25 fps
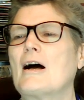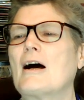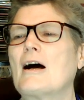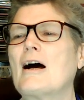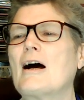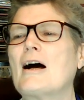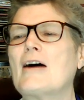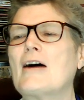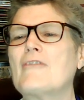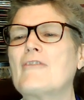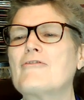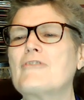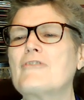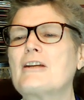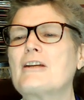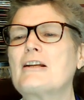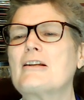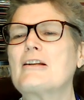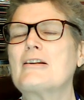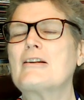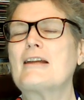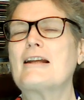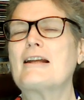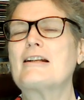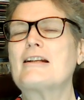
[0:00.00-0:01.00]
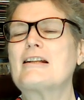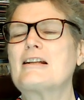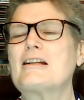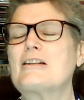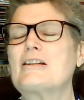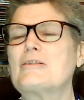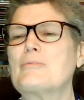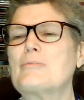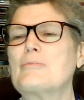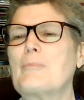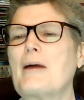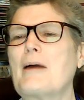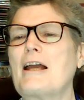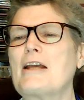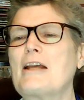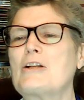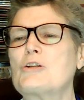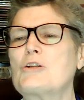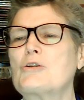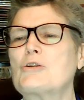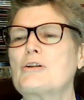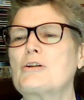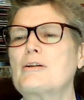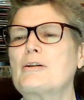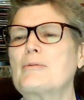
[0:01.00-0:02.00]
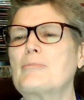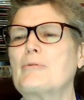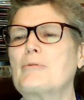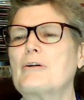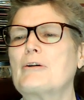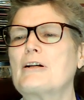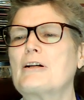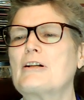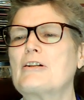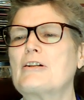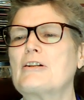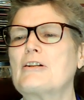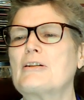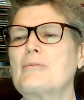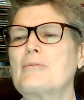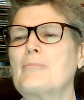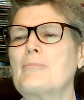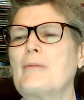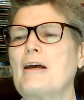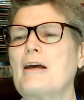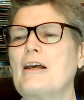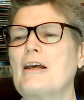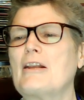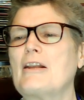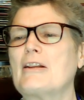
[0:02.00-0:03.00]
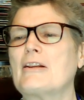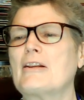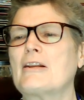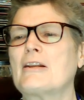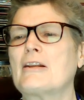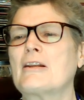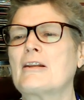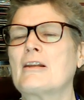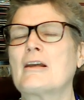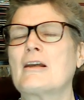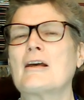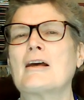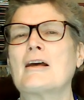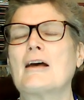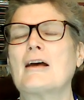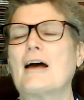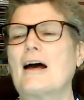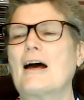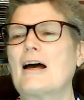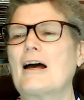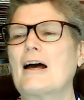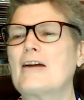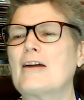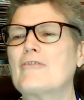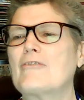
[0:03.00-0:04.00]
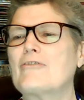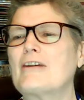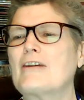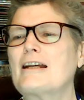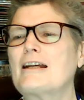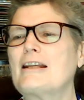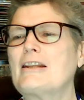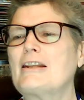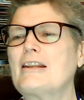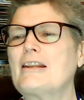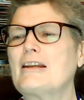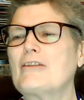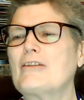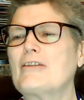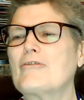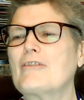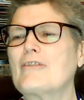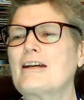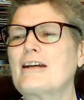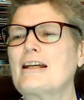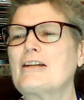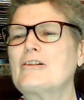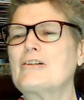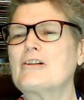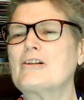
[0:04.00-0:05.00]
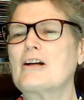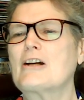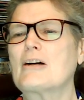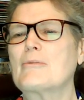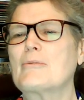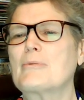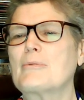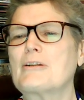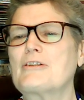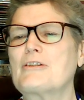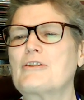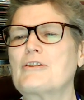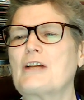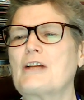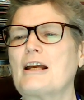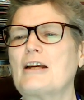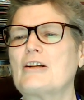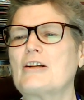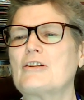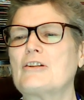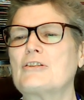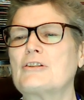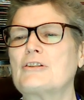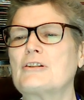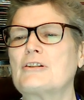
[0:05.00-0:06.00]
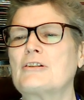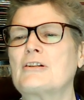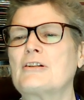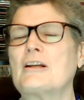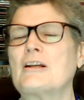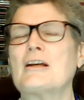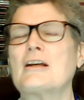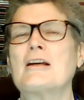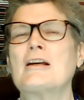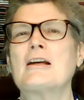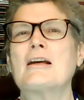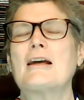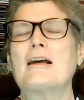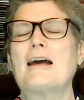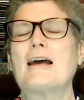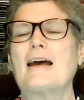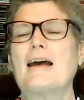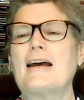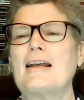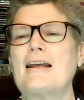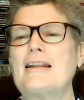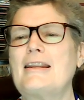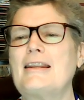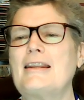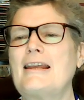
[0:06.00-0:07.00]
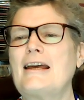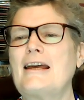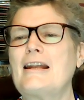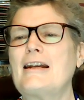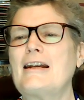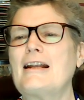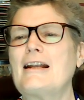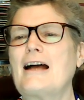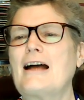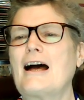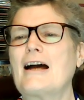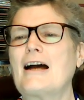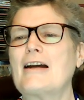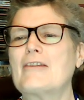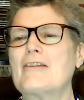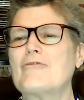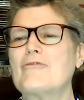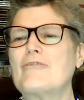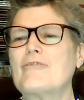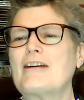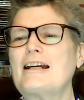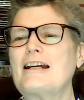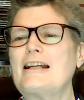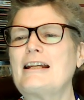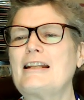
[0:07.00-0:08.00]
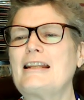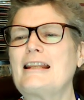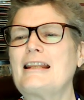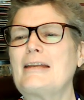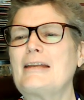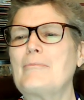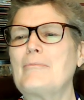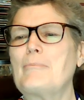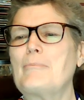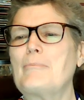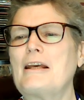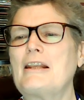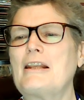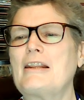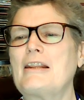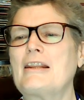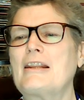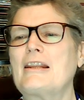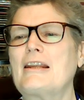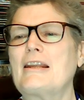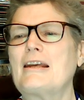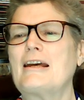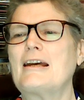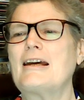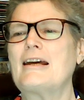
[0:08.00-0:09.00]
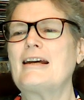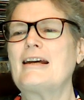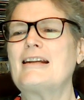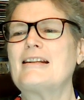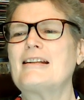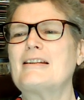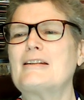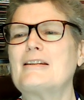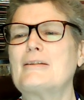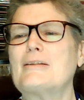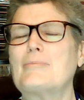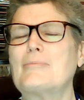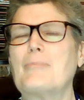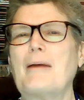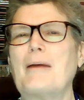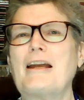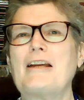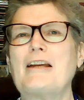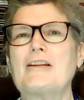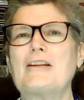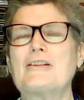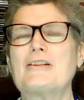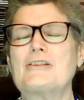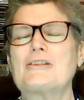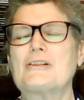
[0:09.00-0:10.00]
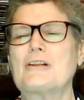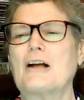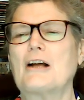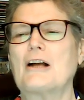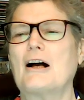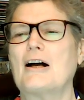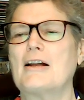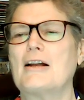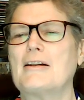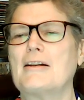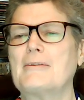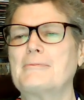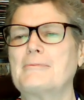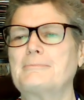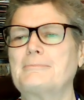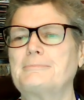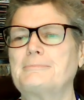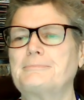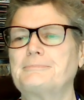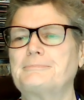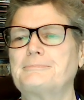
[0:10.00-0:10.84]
Often that is my entry point to myth. I read the reinterpretation and then I read the myth it is based on.